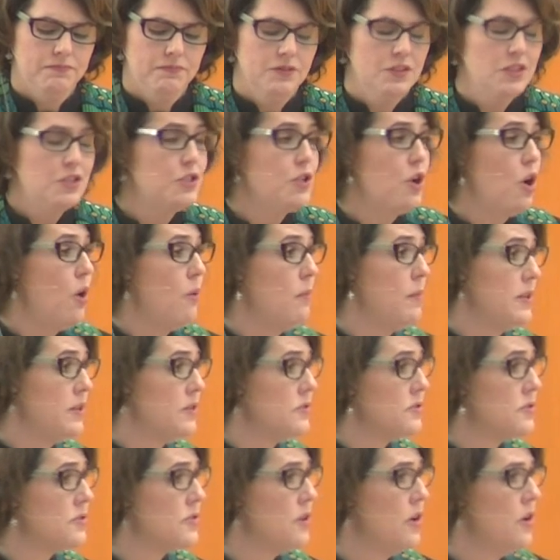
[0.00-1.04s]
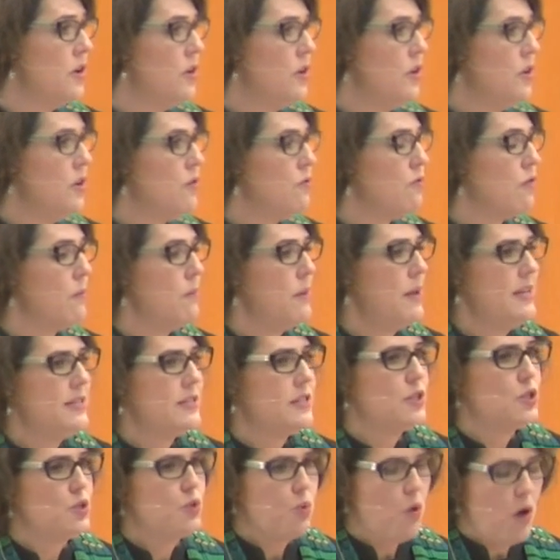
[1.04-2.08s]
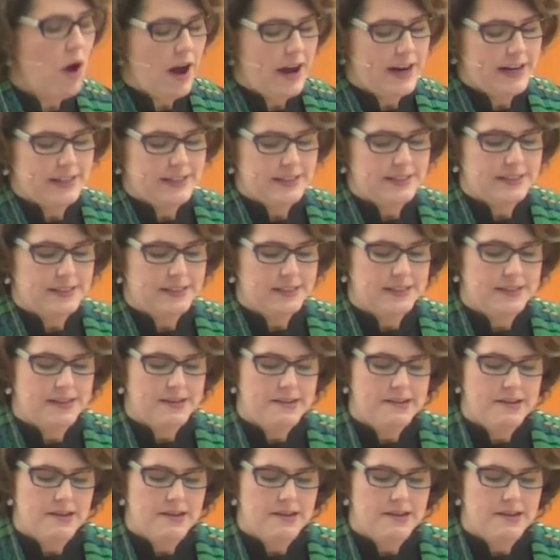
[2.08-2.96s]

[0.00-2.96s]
The psalmist repeats it twice,